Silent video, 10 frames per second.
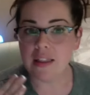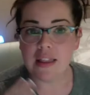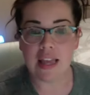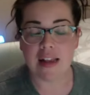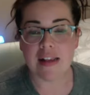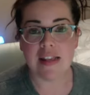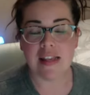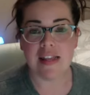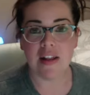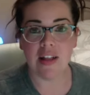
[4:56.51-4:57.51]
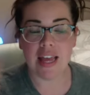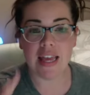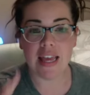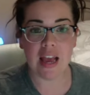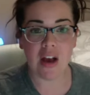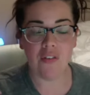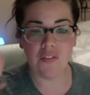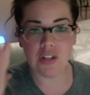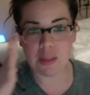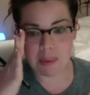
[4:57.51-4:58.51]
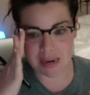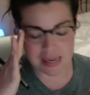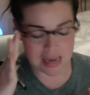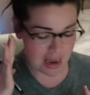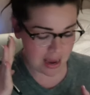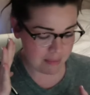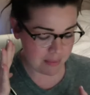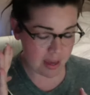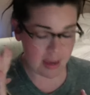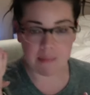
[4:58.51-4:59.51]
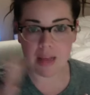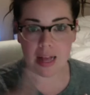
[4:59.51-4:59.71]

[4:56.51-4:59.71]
things still hanging out for limited time um,